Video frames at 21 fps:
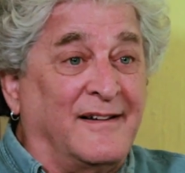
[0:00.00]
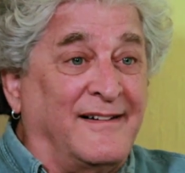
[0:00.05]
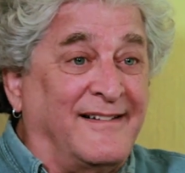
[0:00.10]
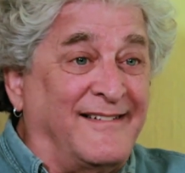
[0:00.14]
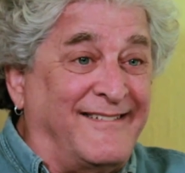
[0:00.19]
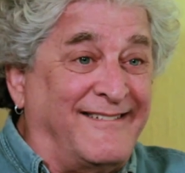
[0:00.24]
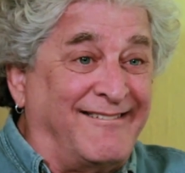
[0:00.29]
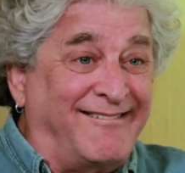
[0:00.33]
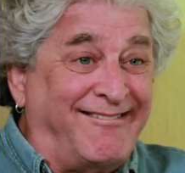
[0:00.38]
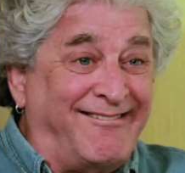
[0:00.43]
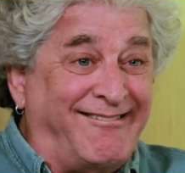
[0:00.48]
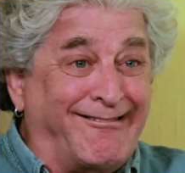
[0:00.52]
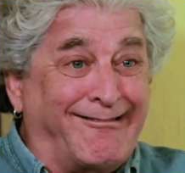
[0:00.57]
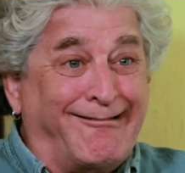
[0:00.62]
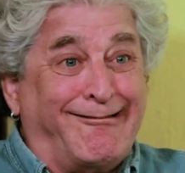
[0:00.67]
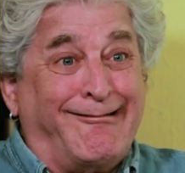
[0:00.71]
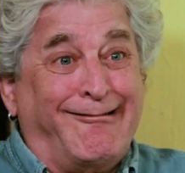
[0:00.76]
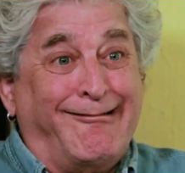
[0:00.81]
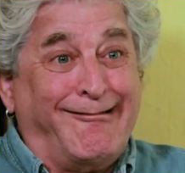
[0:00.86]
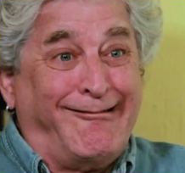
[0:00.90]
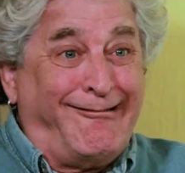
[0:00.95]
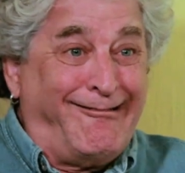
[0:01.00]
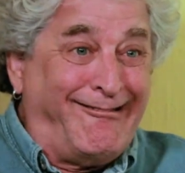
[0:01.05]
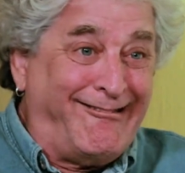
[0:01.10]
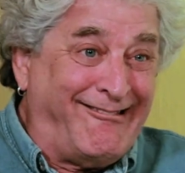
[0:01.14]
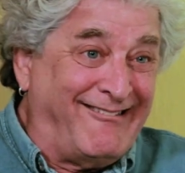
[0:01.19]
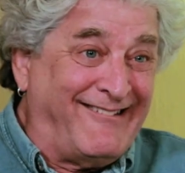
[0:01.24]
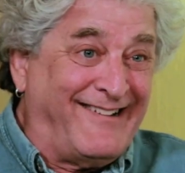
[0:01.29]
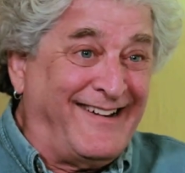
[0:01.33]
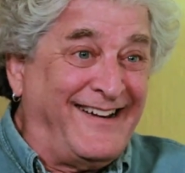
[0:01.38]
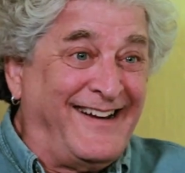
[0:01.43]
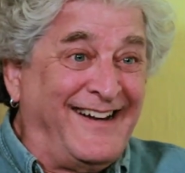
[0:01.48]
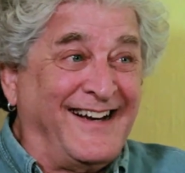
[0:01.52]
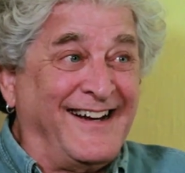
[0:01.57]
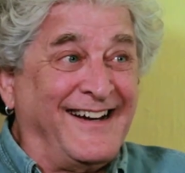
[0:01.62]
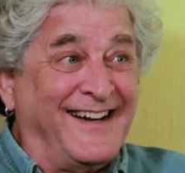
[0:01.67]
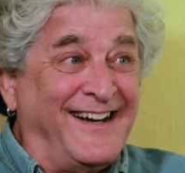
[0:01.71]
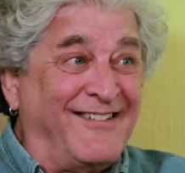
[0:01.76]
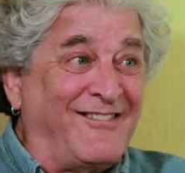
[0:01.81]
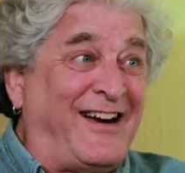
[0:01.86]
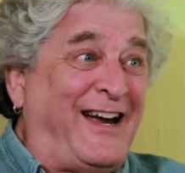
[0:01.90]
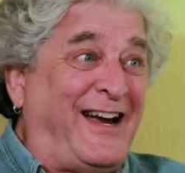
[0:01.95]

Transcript: Uh, well,